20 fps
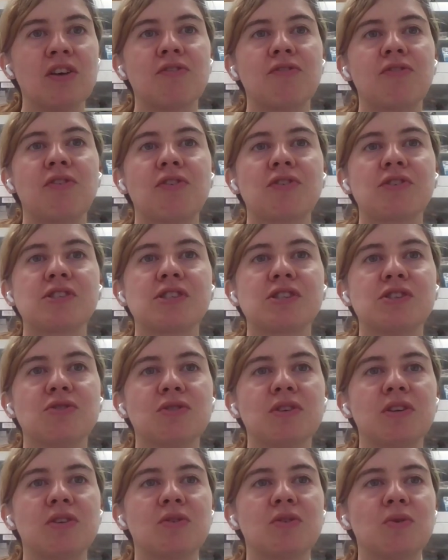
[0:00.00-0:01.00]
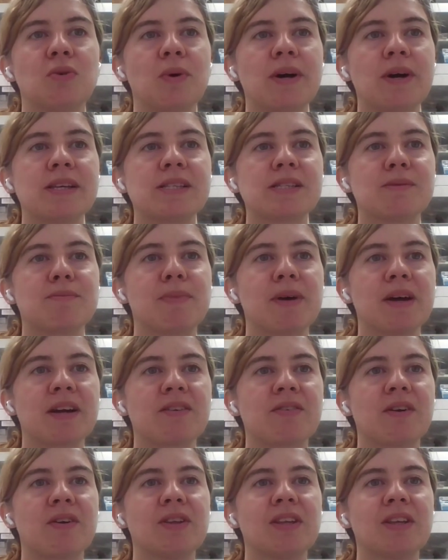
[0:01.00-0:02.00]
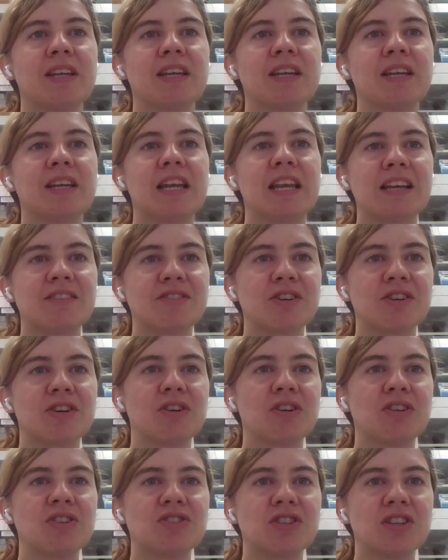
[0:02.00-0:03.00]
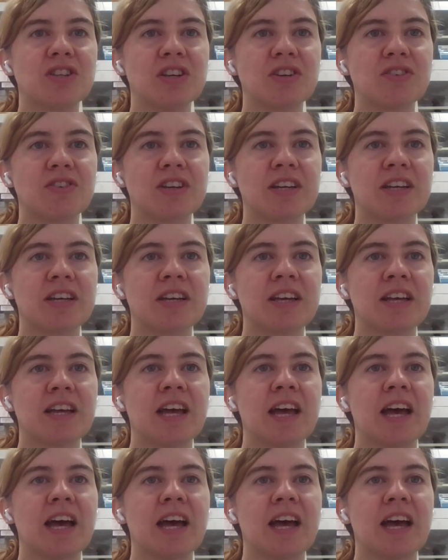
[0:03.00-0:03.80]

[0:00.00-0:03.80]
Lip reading: for a student who has a background in electrical engineering